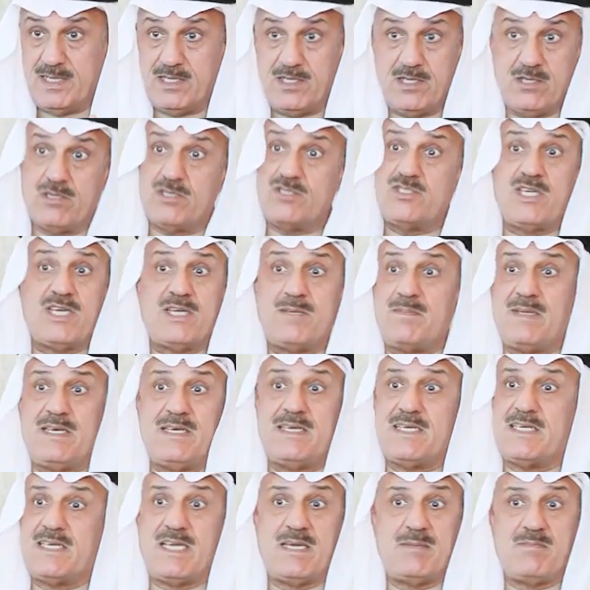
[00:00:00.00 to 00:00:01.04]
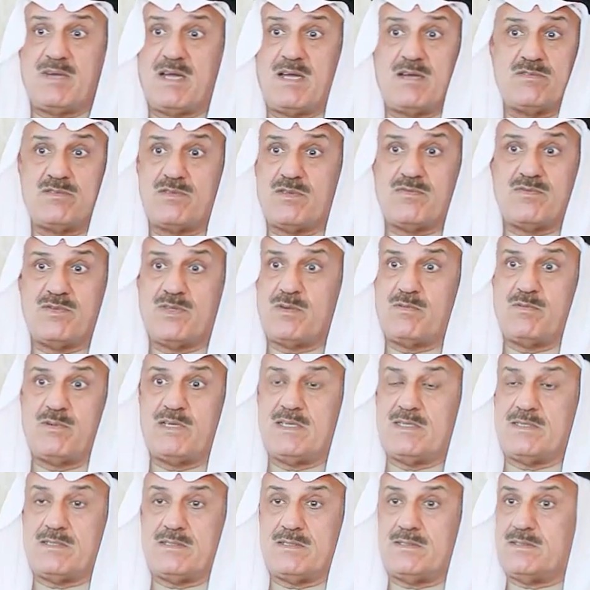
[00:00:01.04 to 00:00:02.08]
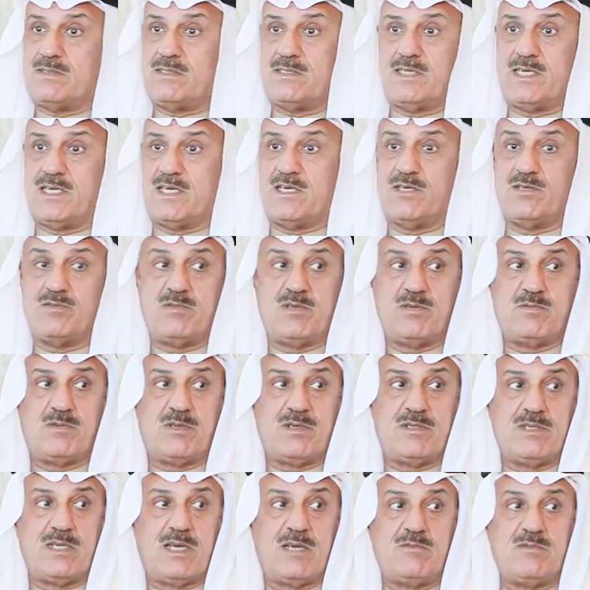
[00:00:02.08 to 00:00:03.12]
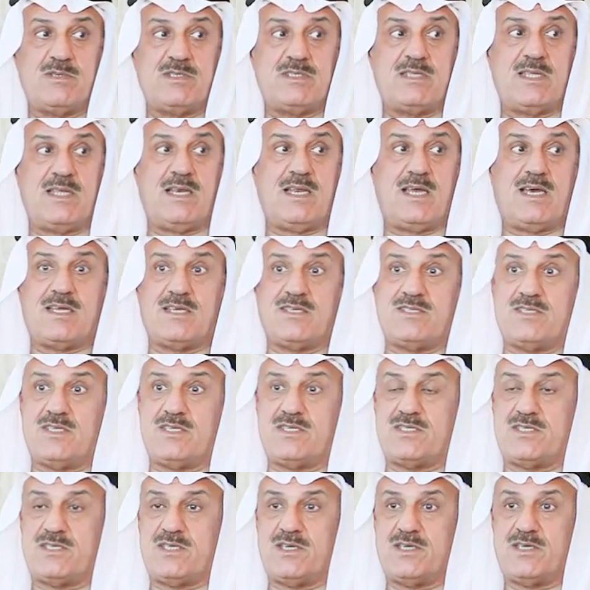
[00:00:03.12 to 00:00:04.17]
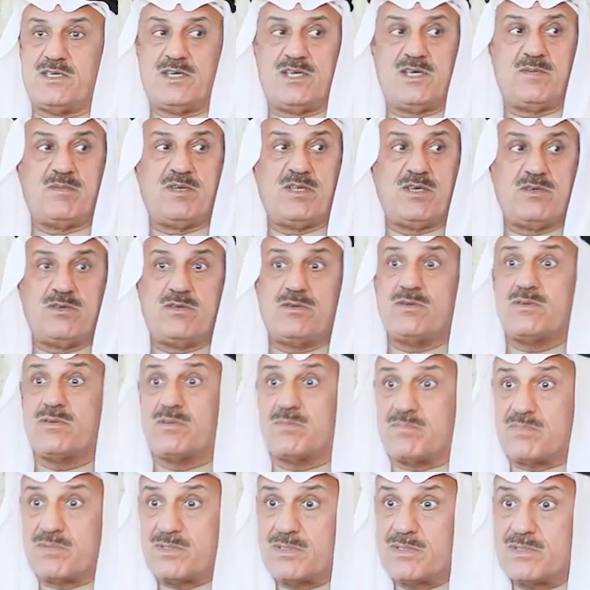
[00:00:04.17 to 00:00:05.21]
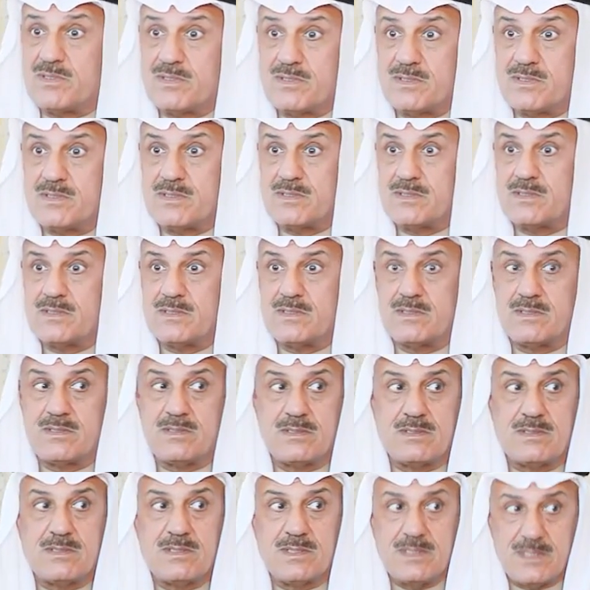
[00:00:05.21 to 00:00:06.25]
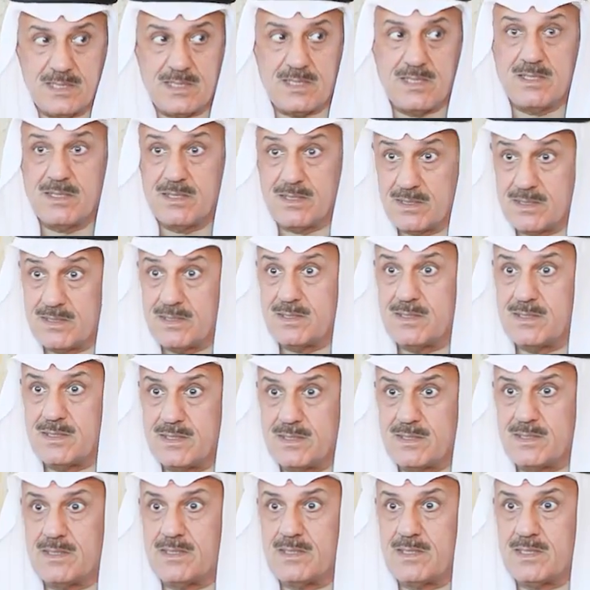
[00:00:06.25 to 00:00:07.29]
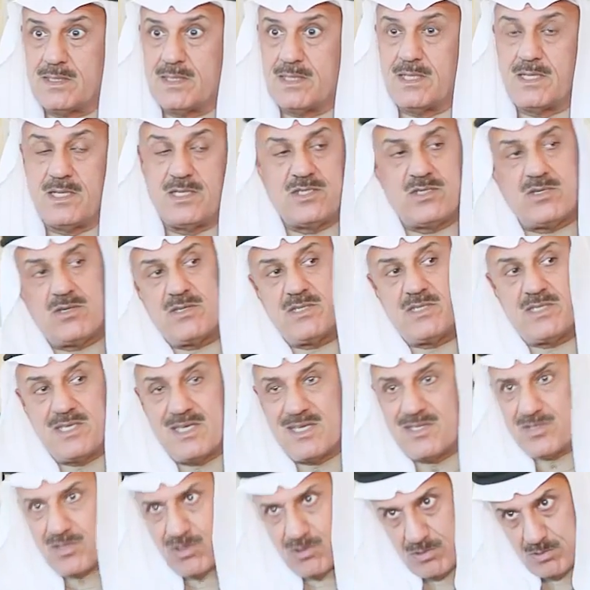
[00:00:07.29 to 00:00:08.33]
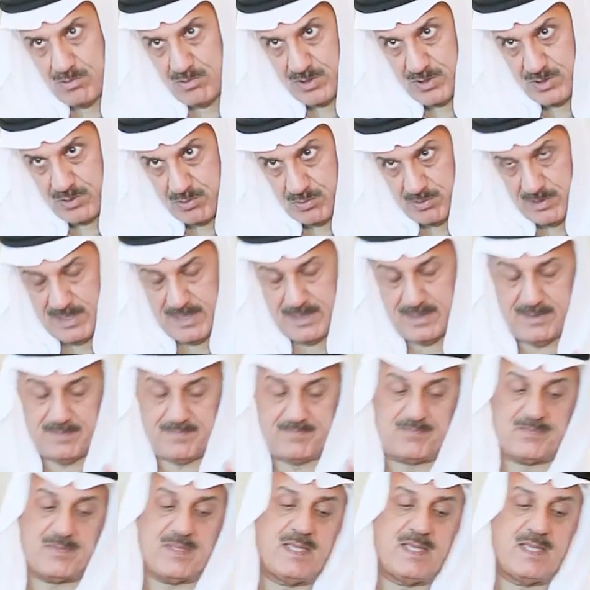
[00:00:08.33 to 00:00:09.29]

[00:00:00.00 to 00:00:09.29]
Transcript: You know, Germany came out of the world, Second World War. Now is the largest economy in Europe. You know? So it's not always too late.